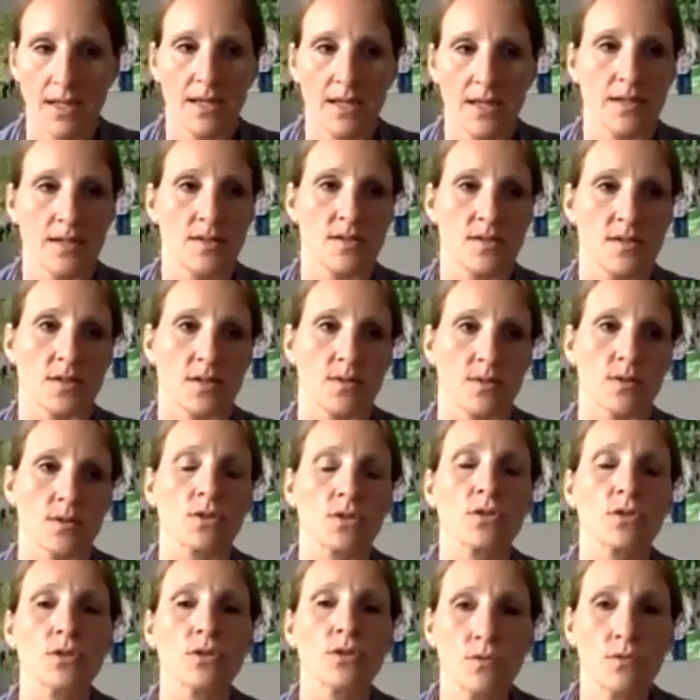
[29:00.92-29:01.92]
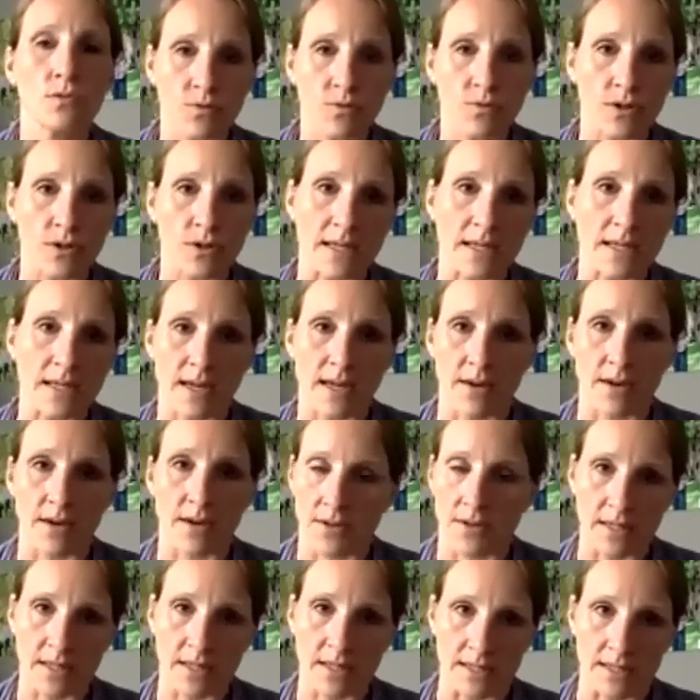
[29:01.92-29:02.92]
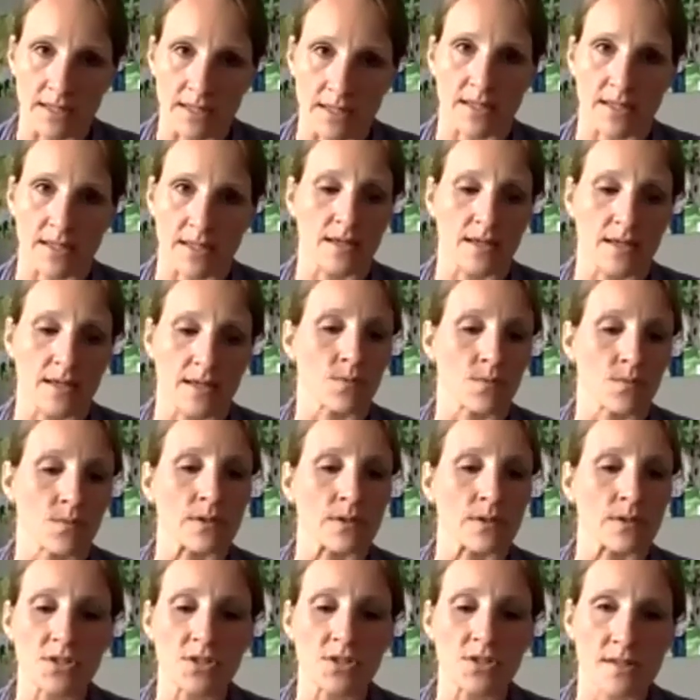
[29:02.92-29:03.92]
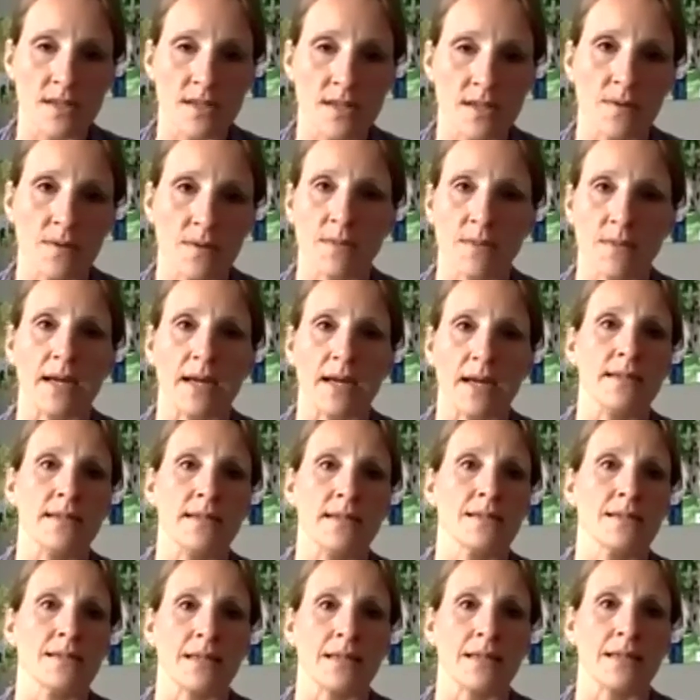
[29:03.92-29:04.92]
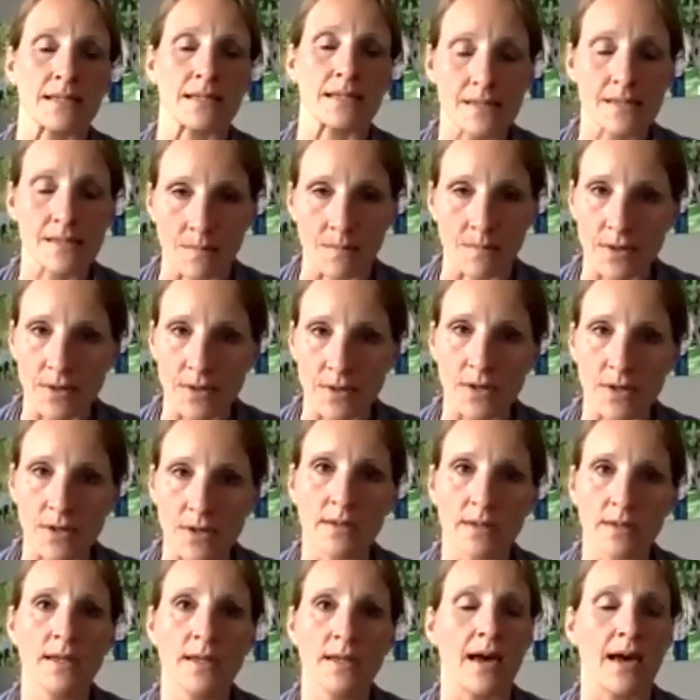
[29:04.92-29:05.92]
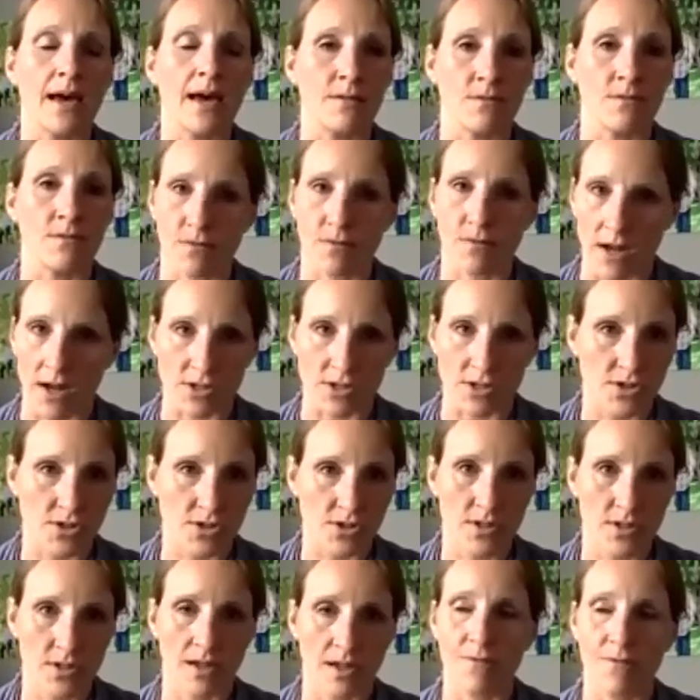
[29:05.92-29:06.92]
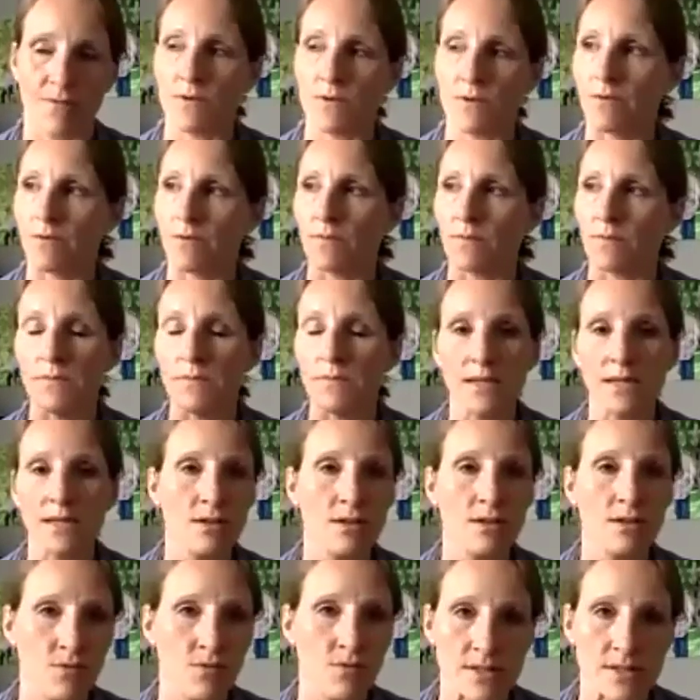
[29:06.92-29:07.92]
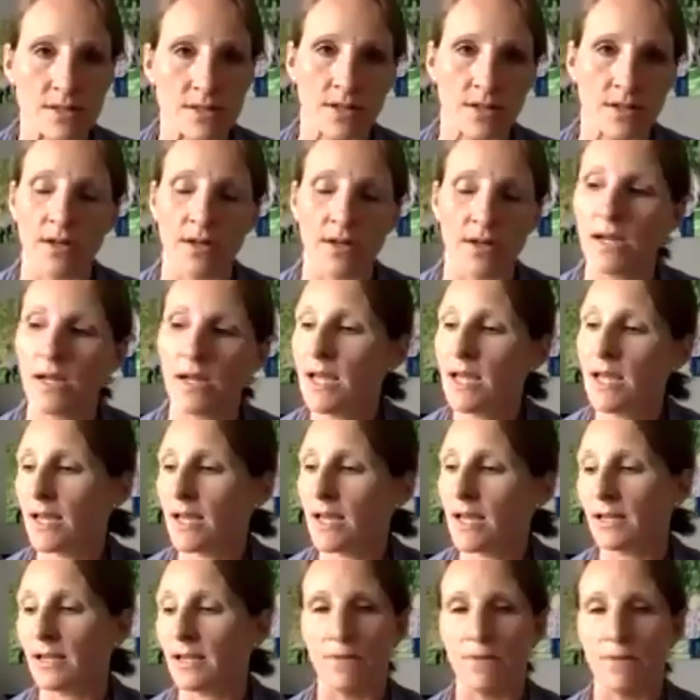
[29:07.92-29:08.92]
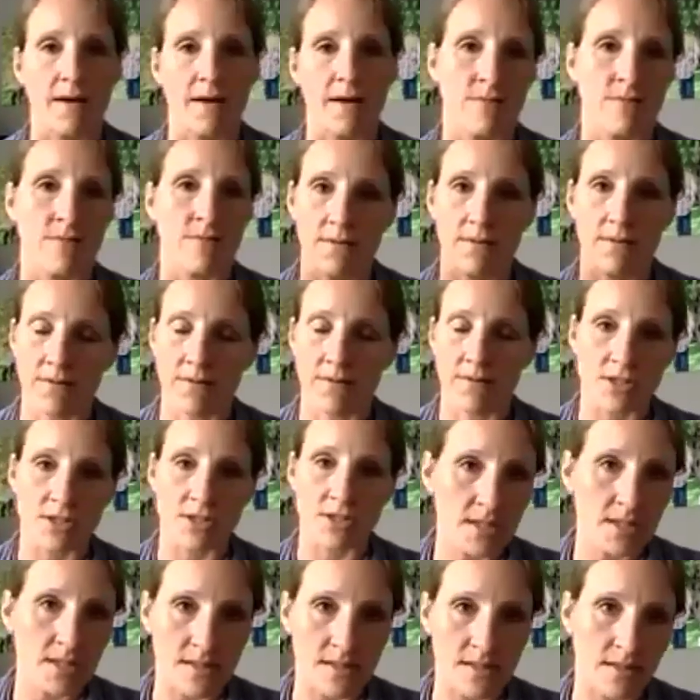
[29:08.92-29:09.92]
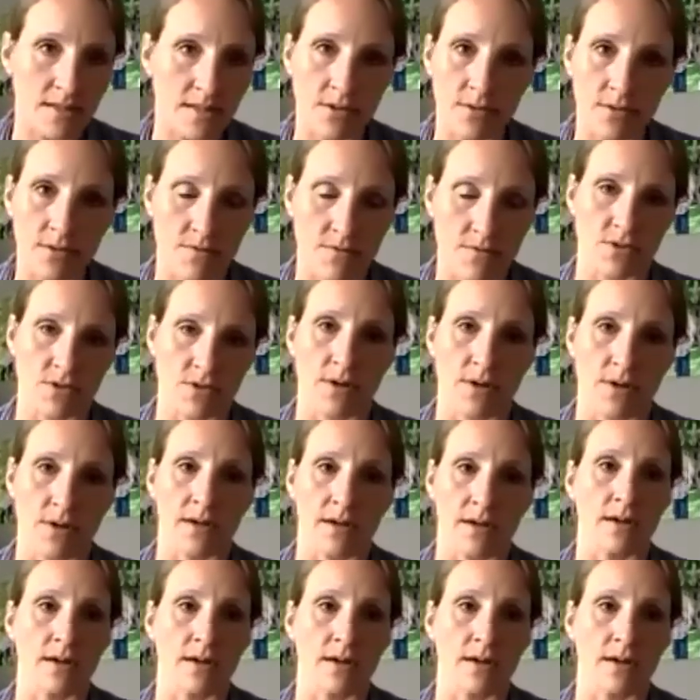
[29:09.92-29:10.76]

So gluten-free, healthy, and easy. Really just keep in mind, simple and fresh. If you have meat in your freezer and you have veggies in your refrigerator,